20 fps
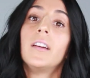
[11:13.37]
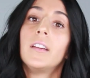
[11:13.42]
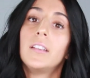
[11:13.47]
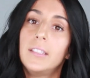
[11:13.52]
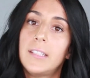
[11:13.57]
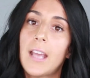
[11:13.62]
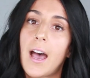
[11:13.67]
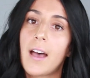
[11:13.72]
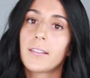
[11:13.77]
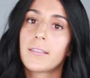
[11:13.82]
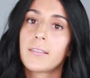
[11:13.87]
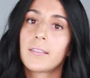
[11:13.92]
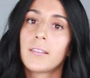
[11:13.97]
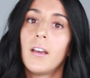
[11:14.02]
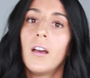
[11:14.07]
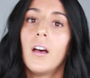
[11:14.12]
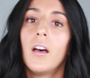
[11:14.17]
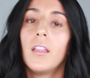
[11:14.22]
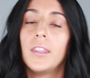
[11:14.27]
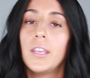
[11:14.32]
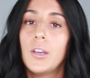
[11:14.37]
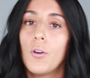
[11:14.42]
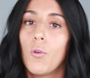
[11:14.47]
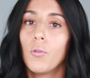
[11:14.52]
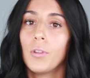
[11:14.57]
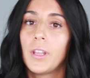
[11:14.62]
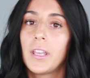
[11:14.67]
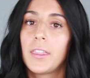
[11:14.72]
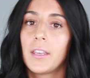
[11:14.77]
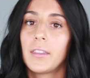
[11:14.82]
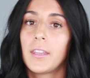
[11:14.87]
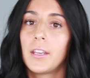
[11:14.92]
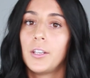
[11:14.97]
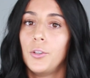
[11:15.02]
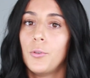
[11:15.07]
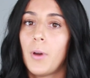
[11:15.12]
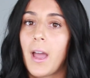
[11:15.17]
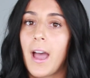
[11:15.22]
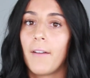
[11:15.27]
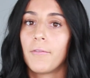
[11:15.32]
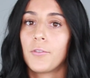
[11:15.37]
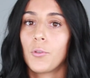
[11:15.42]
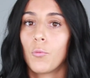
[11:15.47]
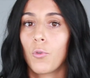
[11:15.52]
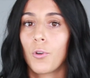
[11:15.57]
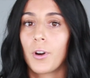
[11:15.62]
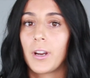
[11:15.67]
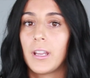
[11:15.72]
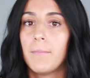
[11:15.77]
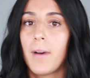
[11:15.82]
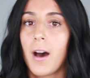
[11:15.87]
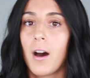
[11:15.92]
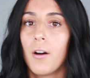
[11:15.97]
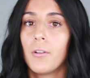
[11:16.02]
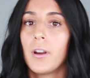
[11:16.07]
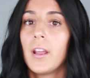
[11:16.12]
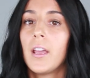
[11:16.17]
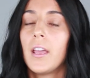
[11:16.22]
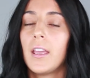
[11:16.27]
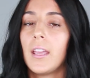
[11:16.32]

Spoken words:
Yes. The only thing then you have to worry about